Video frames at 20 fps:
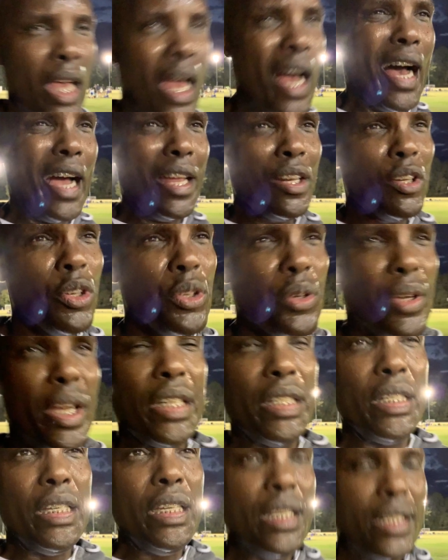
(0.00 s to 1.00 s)
I know you can
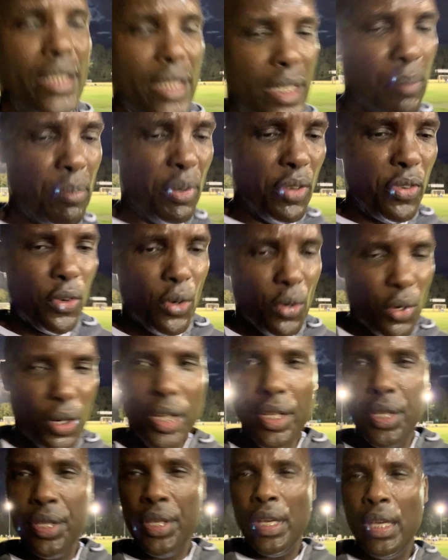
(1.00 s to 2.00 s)
eat before,
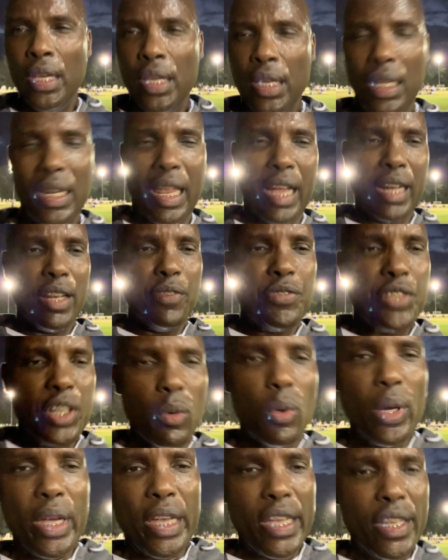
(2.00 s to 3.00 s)
like lifting
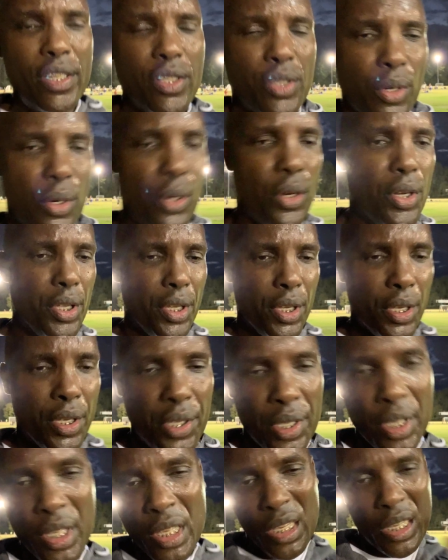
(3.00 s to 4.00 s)
weights or
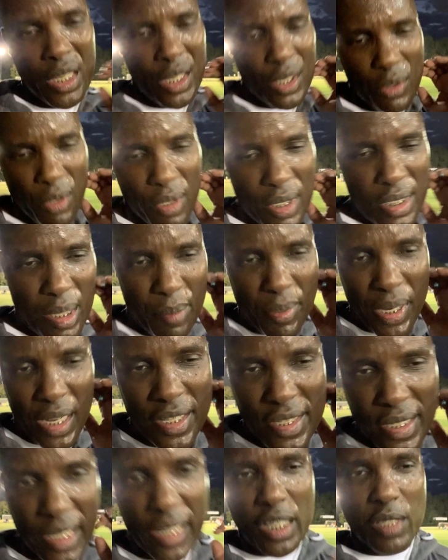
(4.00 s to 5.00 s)
doing some
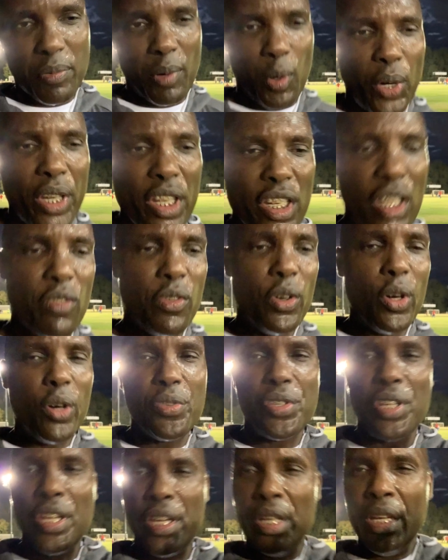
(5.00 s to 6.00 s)
calisthenics, but when it
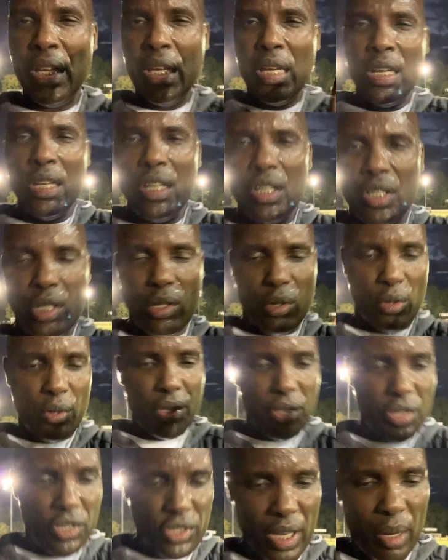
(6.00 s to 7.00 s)
involves, you know,
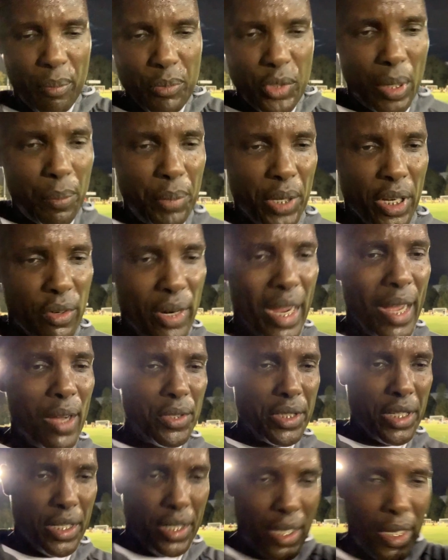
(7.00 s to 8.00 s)
the jumping around
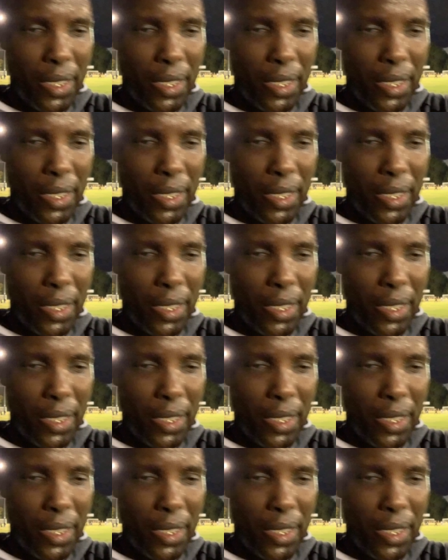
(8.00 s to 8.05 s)
and